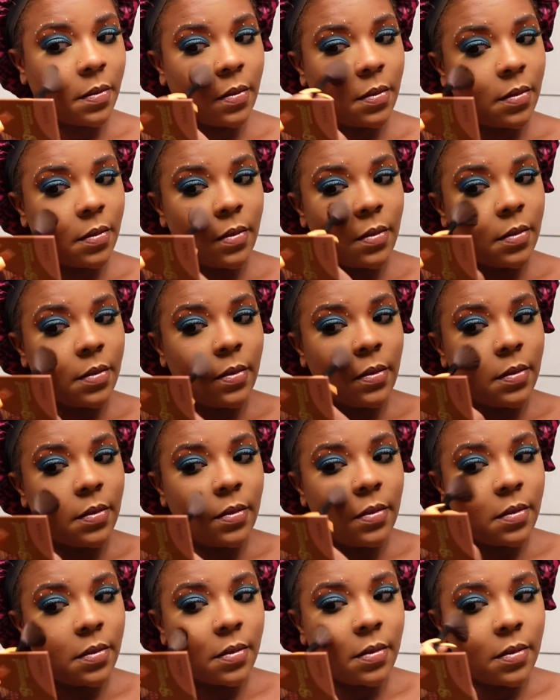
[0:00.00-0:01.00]

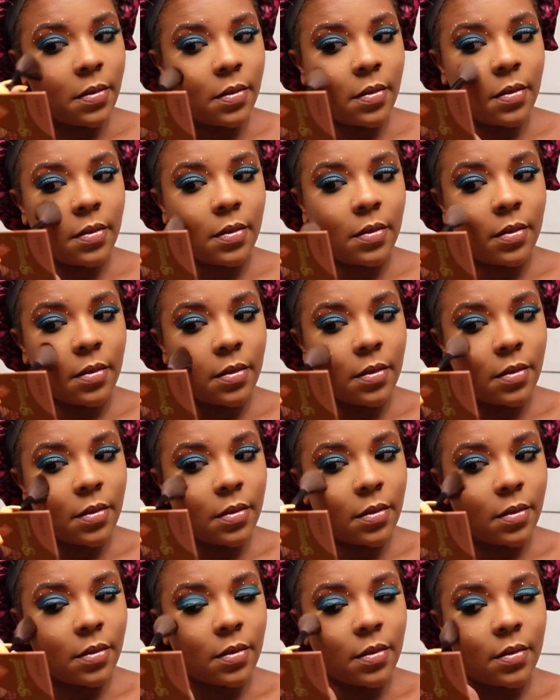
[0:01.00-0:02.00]

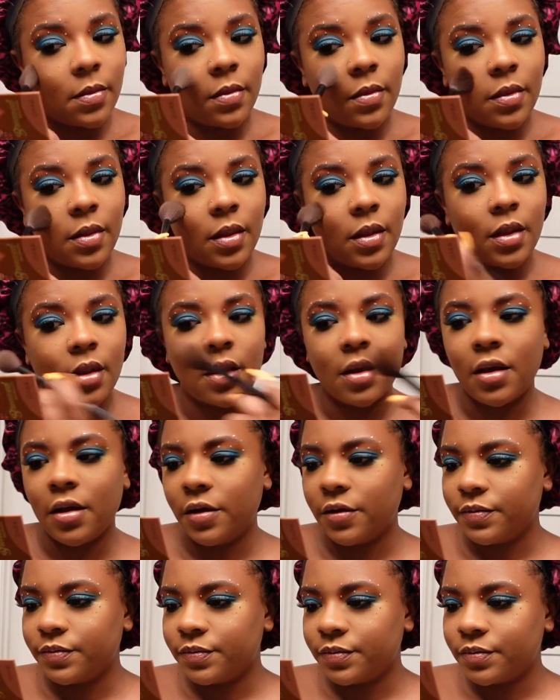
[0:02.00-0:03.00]

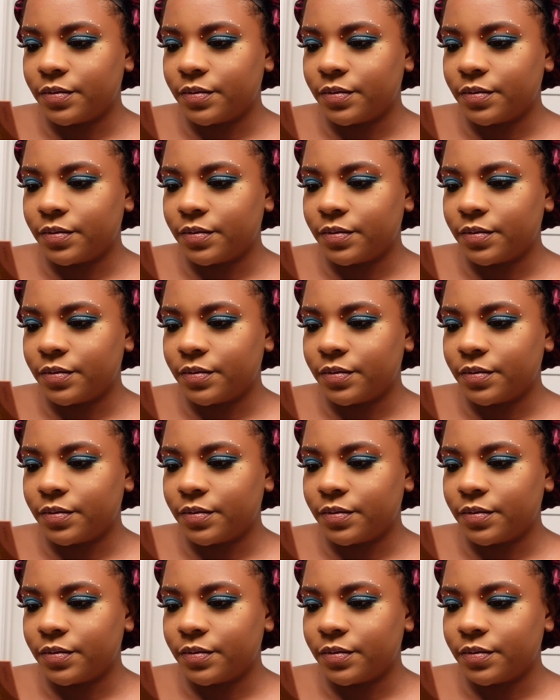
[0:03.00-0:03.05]
Nobody speaks.